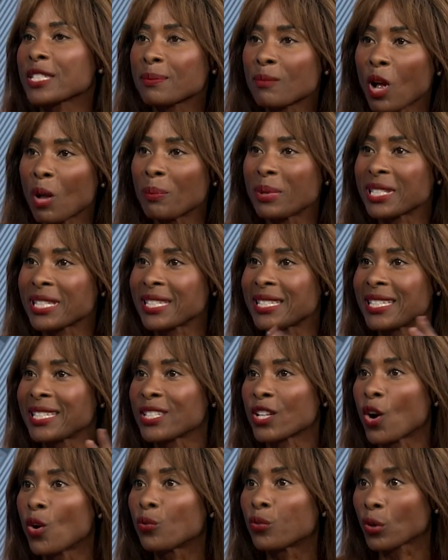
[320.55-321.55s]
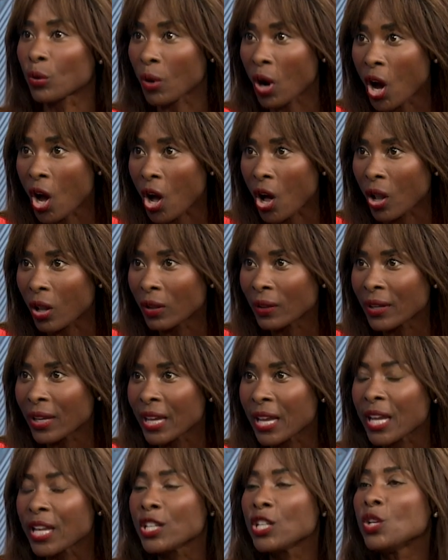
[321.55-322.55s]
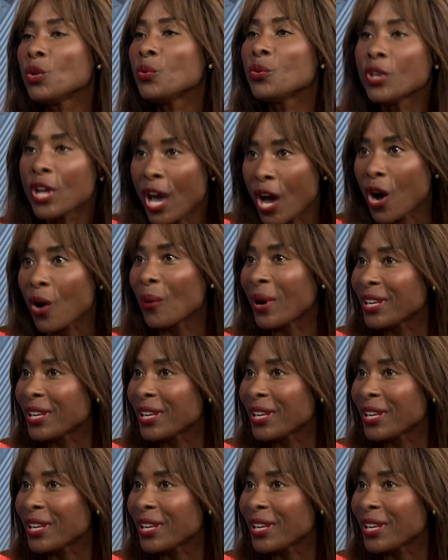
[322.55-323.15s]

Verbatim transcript: small businesses overall, you know,